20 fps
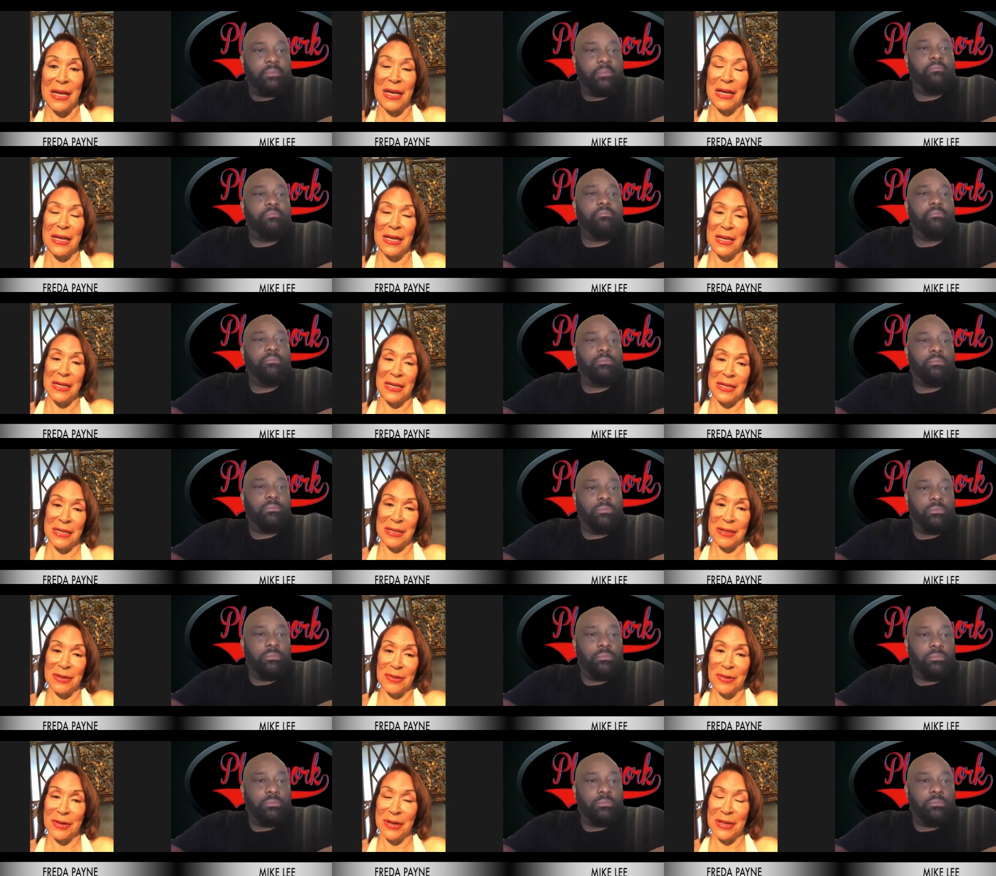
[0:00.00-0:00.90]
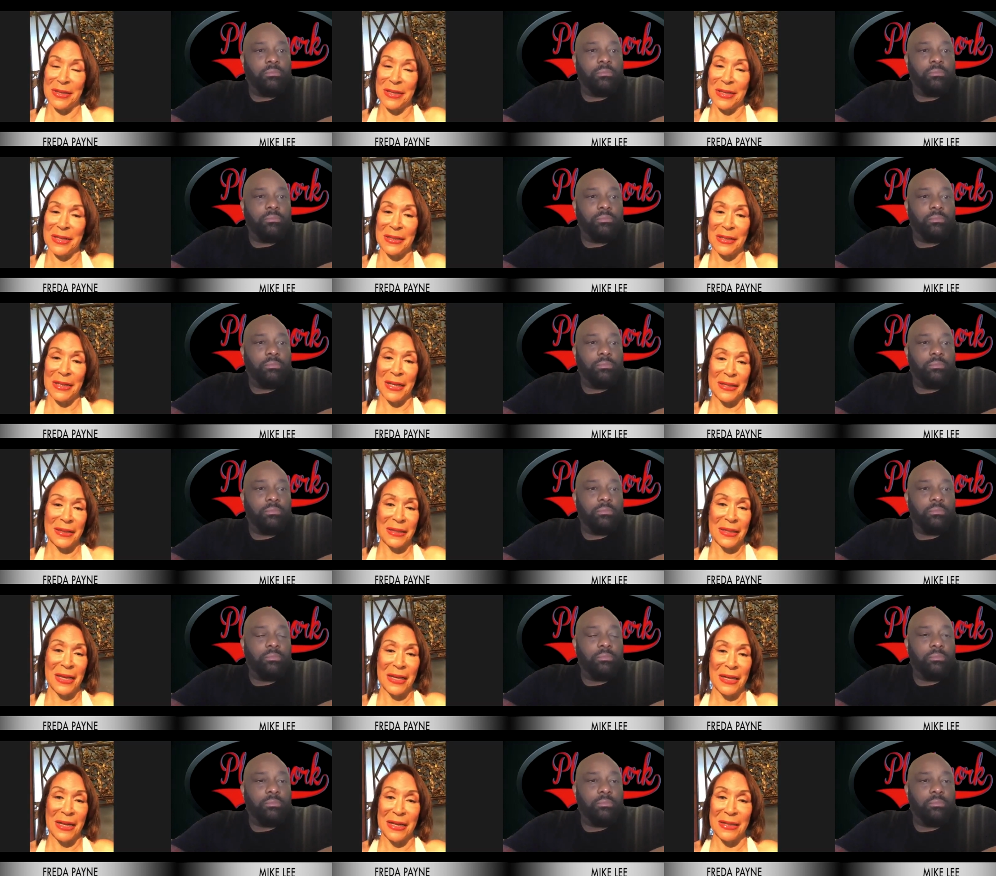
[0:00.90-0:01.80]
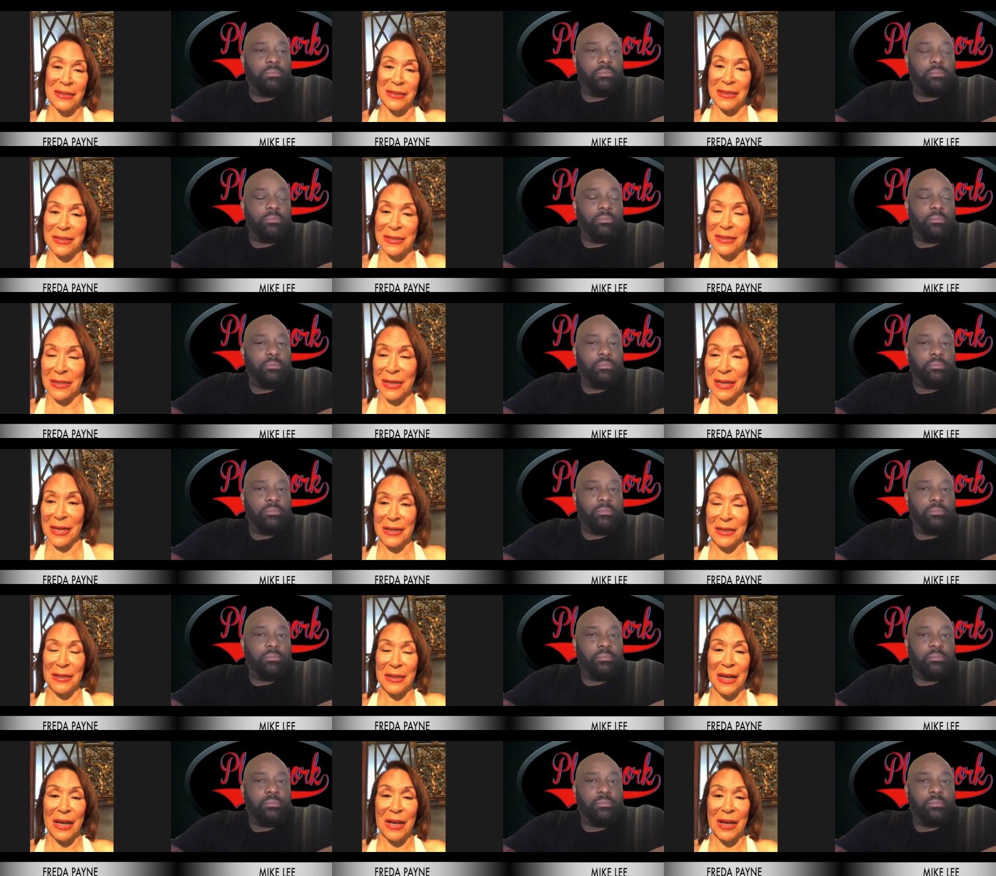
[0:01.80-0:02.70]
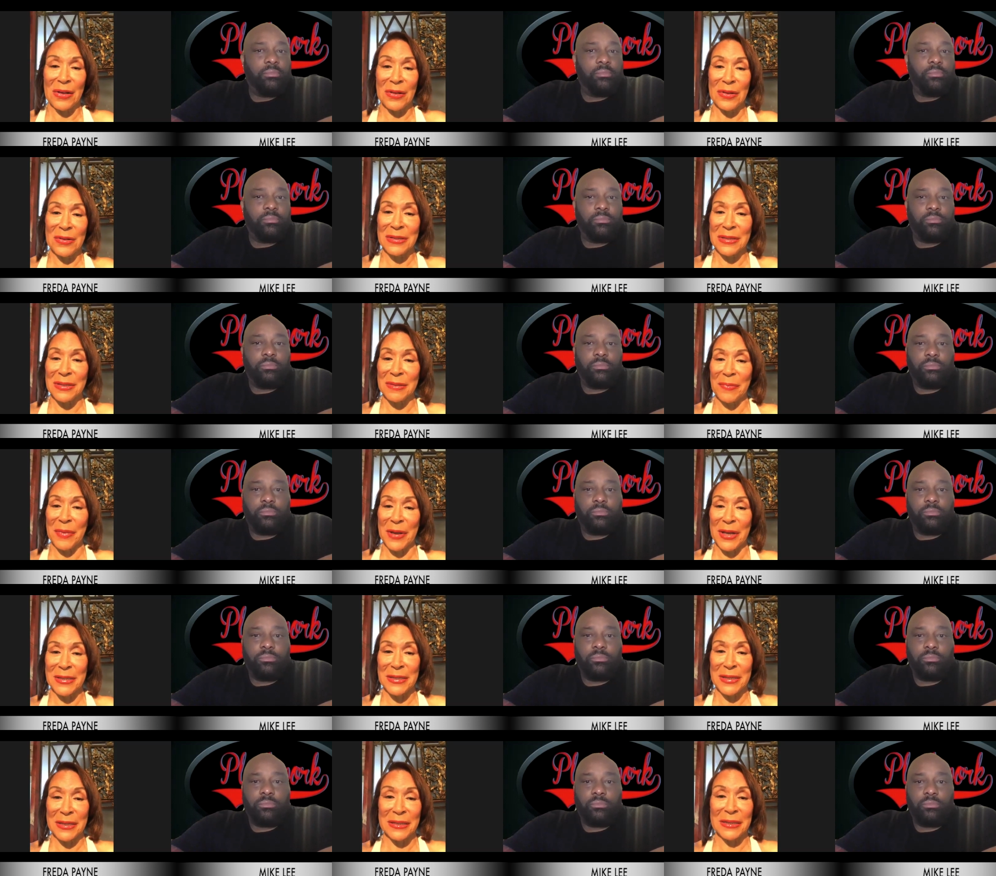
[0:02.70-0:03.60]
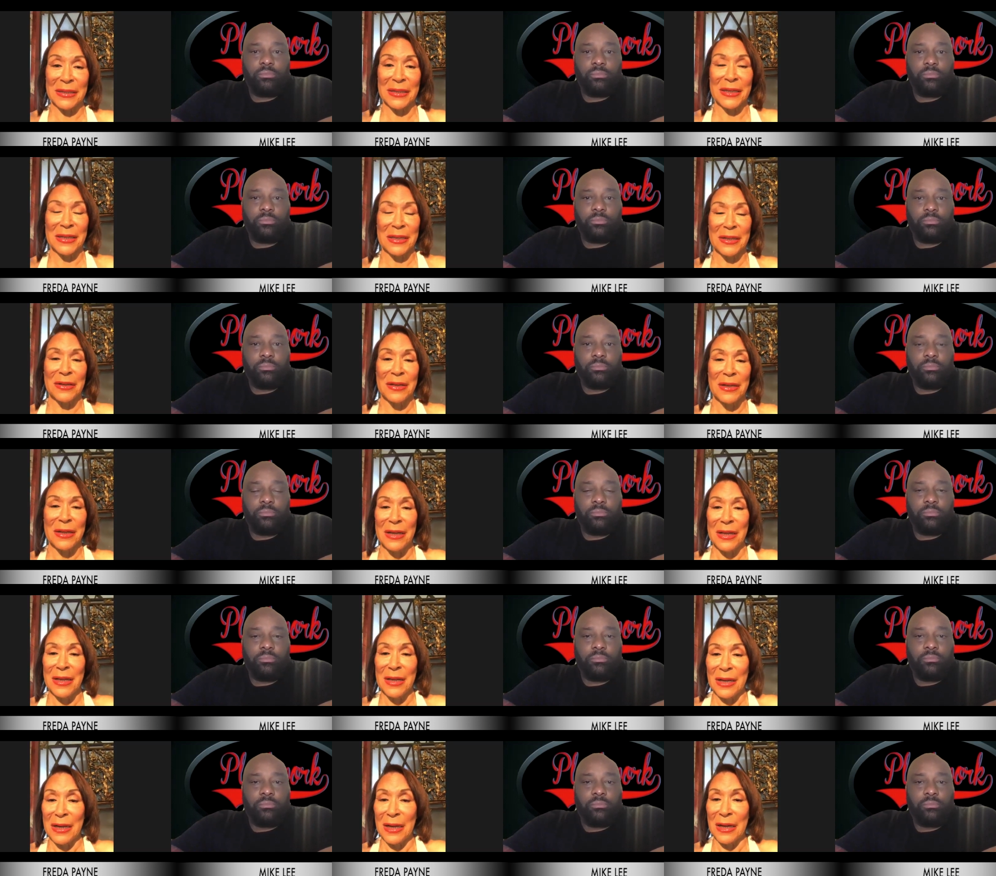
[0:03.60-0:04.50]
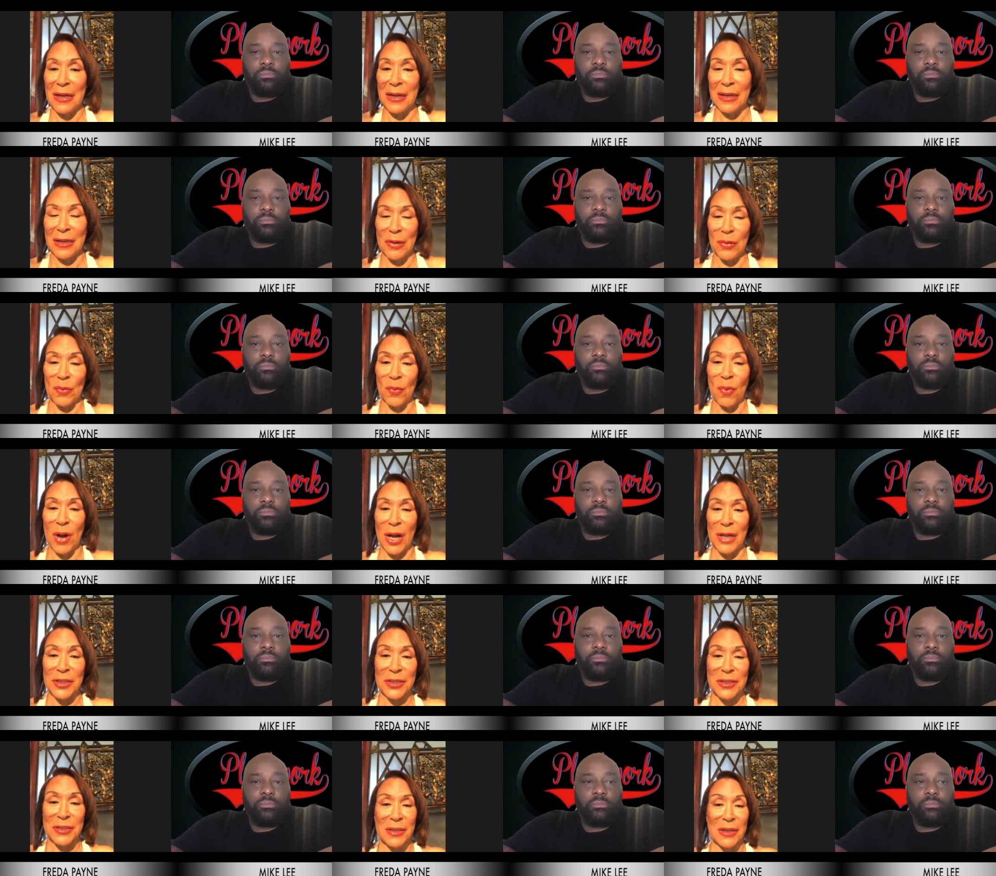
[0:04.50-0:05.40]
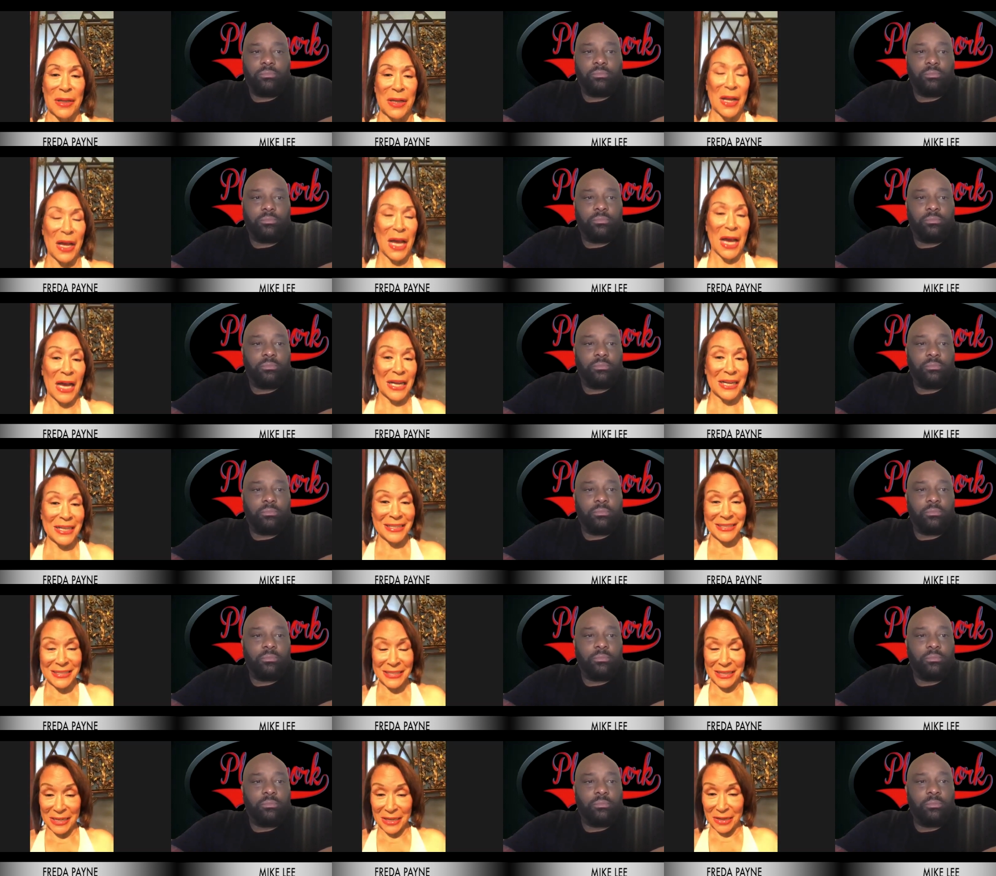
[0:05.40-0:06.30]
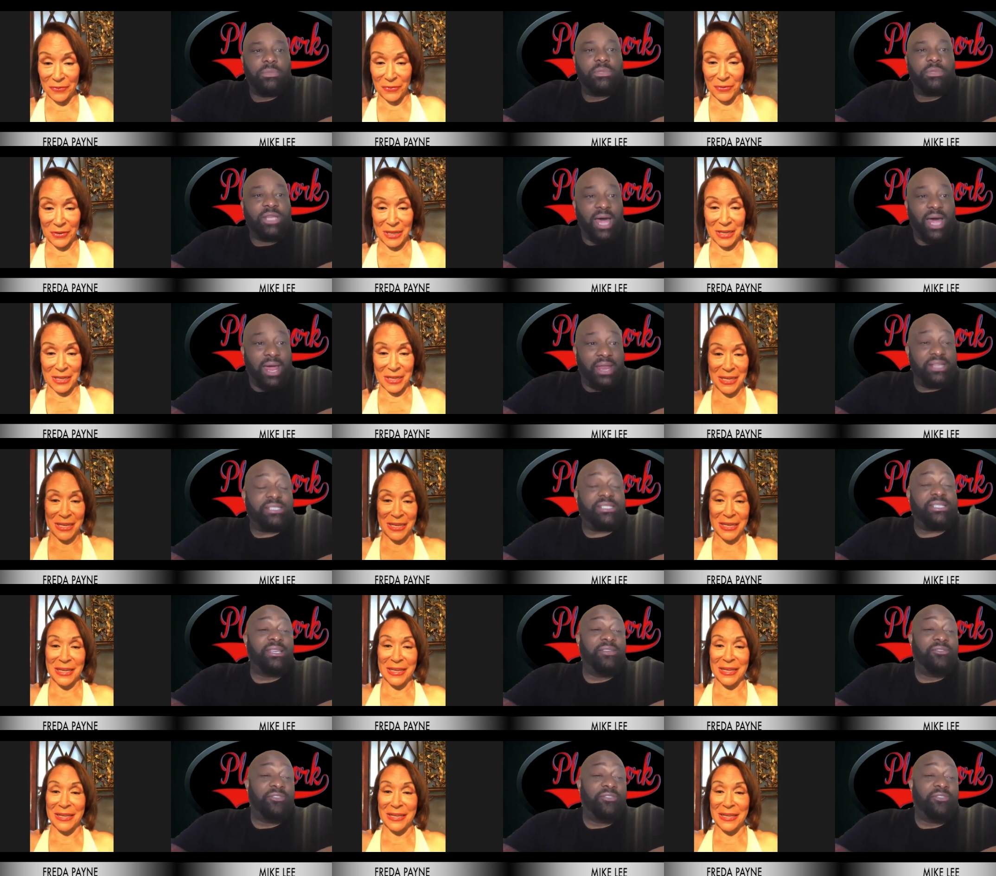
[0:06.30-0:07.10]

Speaker 1: uh, or anything like that. I just stayed in the house and basically and uh, watched a lot of TV, lot of TV.